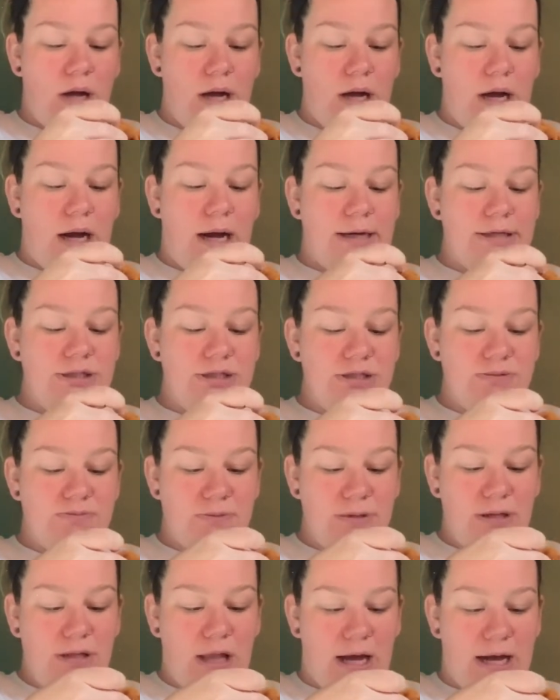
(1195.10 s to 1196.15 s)
I just
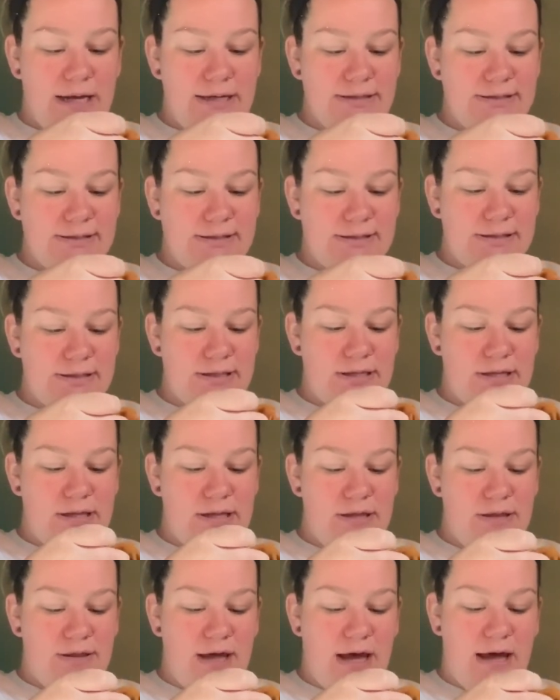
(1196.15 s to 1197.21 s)
realized
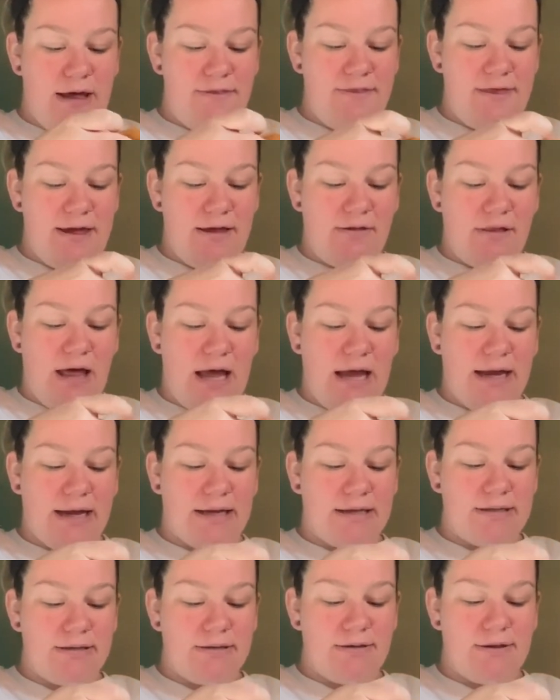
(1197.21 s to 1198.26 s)
that they
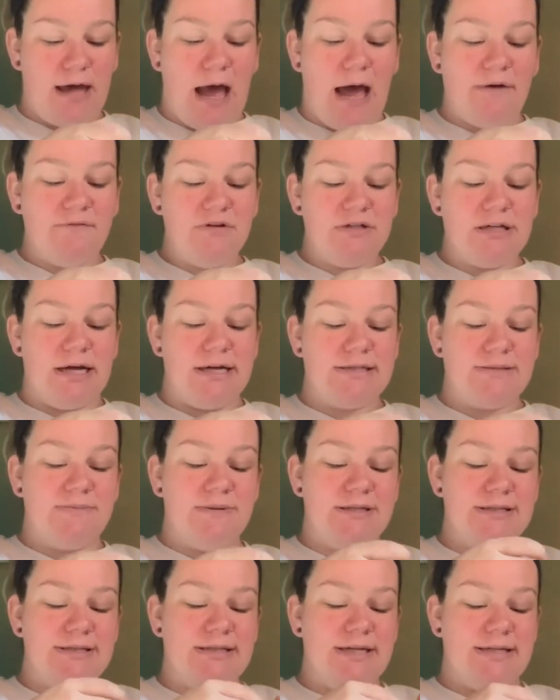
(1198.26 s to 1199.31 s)
lied. The
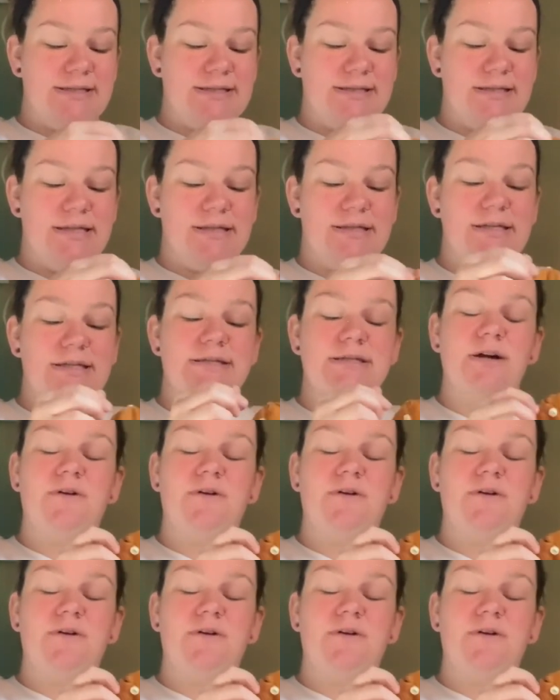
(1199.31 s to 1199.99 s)
advertisement says that these are